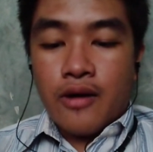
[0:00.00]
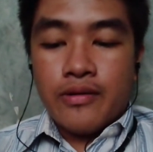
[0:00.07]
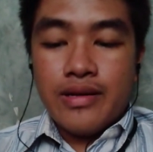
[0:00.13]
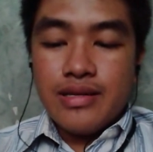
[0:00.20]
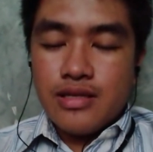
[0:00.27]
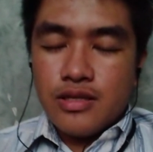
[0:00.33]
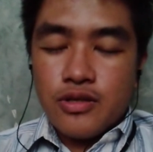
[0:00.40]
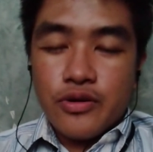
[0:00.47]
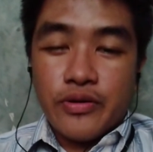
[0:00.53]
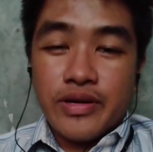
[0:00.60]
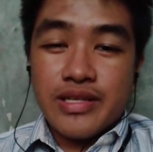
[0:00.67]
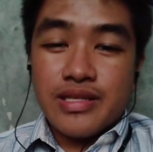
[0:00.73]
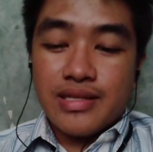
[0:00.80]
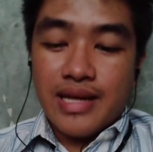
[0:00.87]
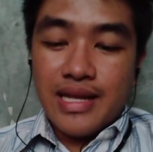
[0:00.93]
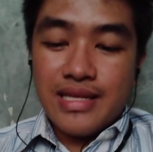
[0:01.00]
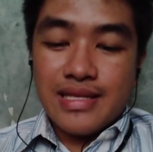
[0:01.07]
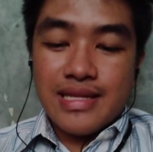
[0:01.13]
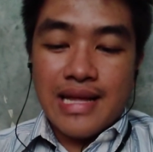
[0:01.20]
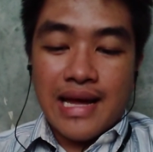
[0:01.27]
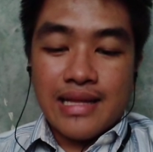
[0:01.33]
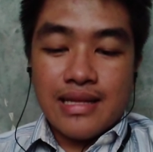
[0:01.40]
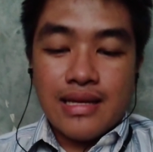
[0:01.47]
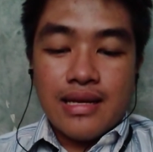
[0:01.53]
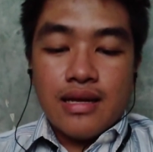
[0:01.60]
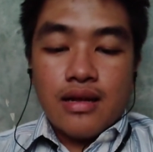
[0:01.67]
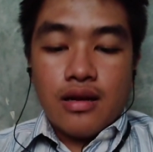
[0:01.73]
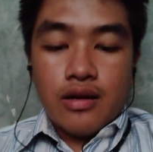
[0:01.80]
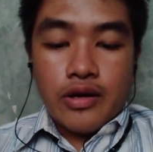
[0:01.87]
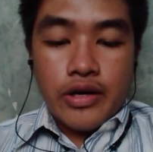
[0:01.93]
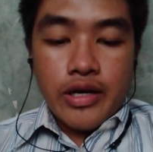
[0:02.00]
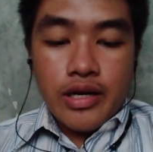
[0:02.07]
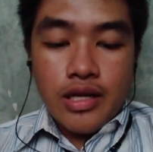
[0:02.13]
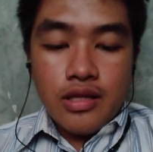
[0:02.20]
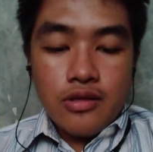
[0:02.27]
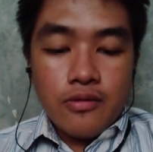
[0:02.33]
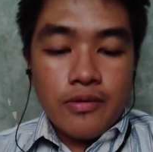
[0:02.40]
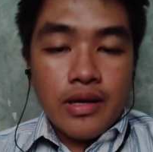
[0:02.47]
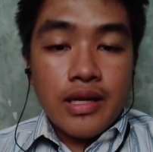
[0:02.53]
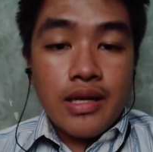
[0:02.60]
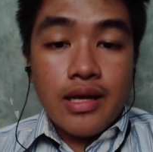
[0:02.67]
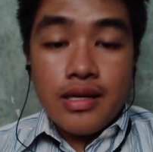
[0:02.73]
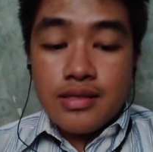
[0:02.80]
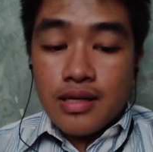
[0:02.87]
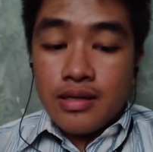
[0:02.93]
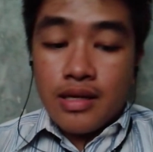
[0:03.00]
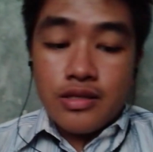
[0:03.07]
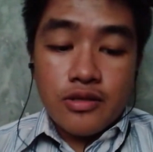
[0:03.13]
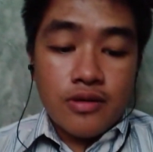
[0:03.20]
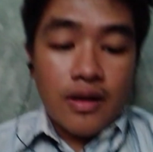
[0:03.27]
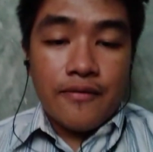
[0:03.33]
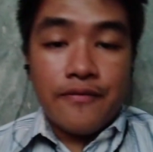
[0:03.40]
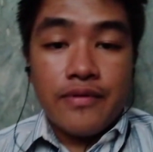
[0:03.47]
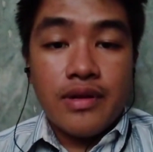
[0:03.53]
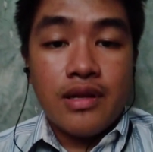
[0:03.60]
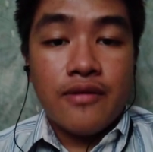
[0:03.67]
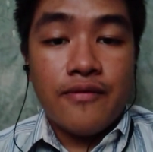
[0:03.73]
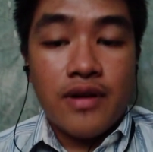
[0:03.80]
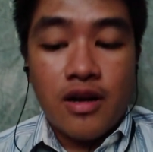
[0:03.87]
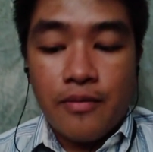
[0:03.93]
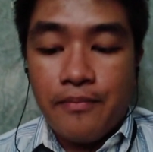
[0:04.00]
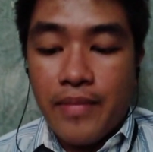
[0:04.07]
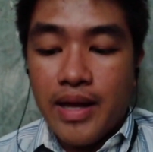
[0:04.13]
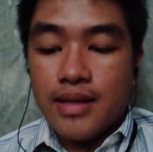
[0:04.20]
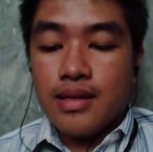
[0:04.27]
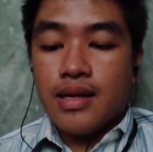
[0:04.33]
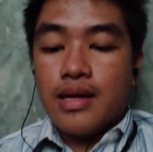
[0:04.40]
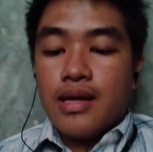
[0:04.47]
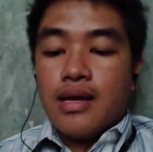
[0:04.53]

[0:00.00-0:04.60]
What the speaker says: this theory states that learning to read is a natural development